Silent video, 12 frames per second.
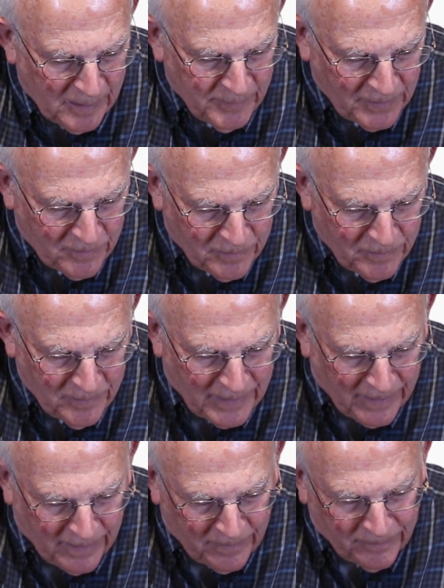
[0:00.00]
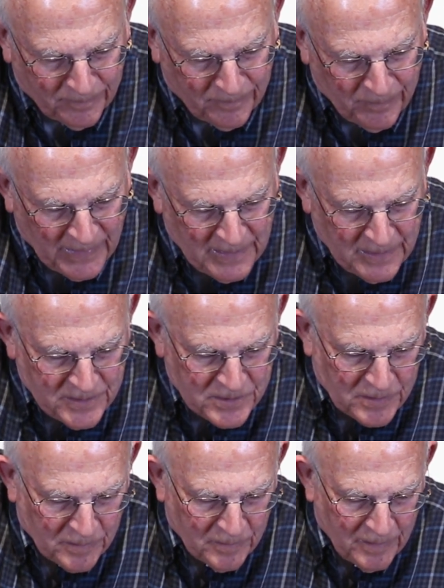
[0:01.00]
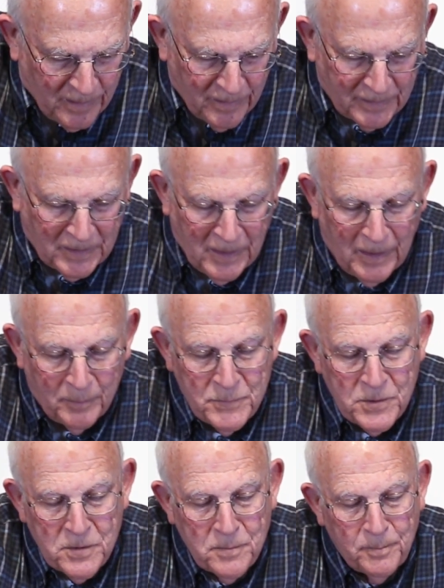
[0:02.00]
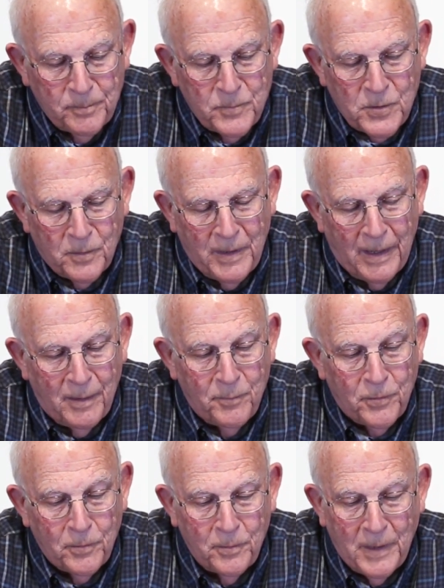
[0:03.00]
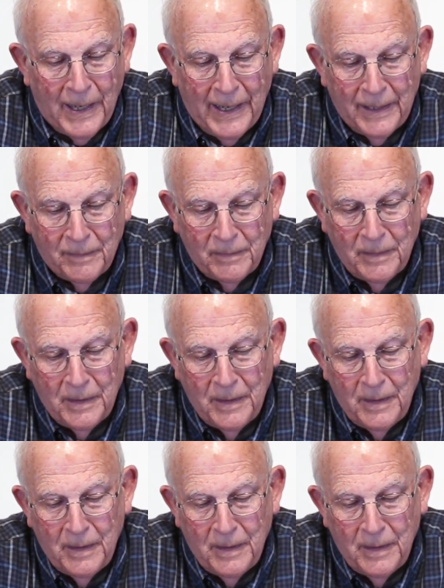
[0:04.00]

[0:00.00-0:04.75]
coming through now. So there it comes. So now I'm through that.